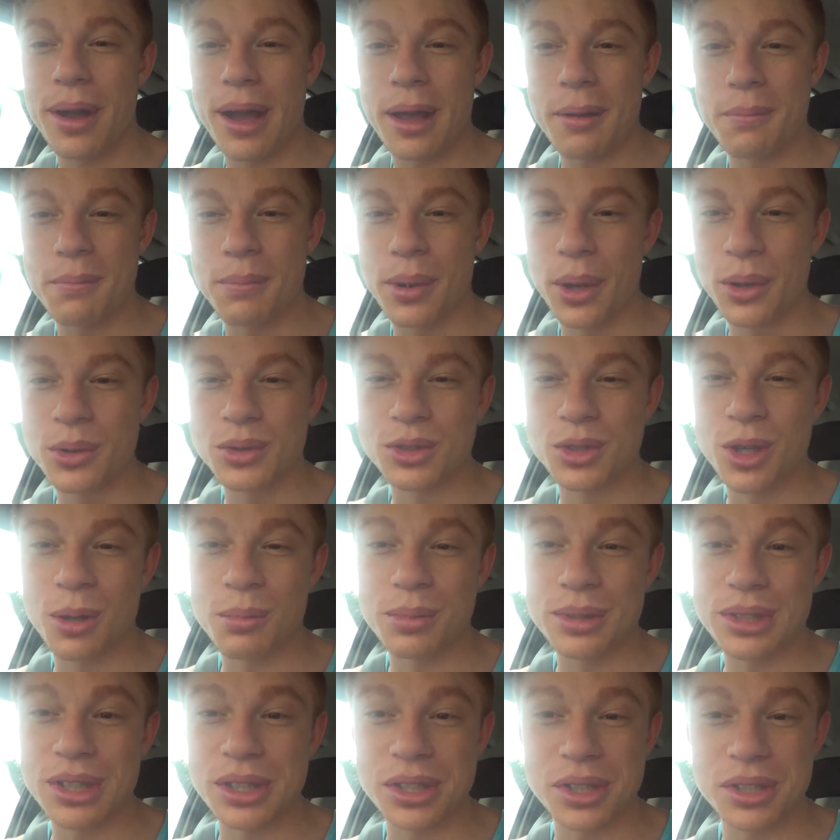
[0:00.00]
buying post
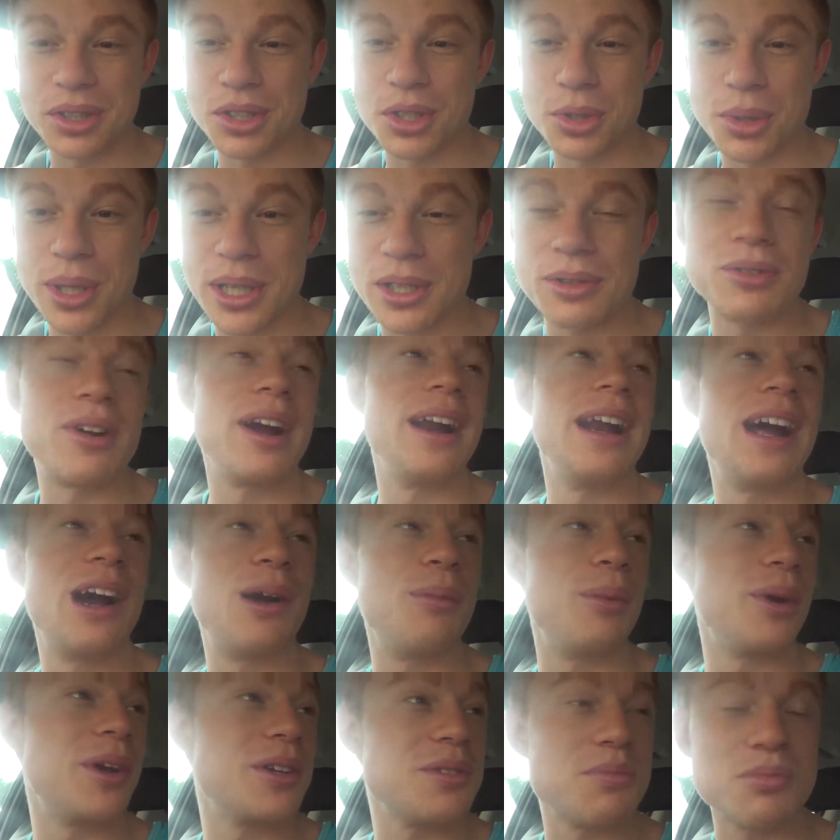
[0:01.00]
competition treats right
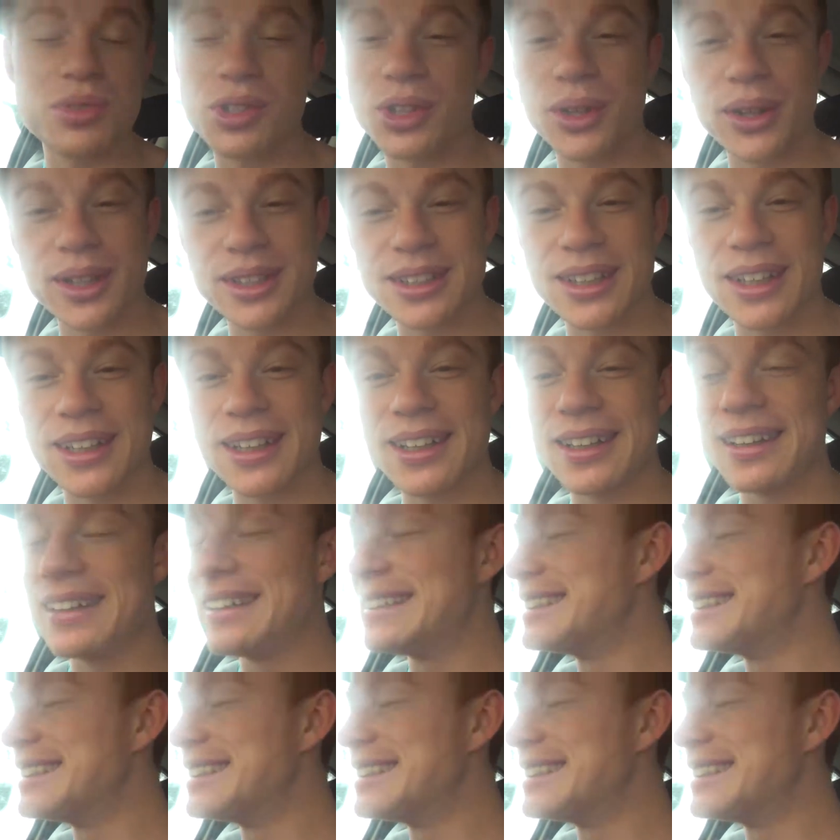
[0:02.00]
now because I'm so excited.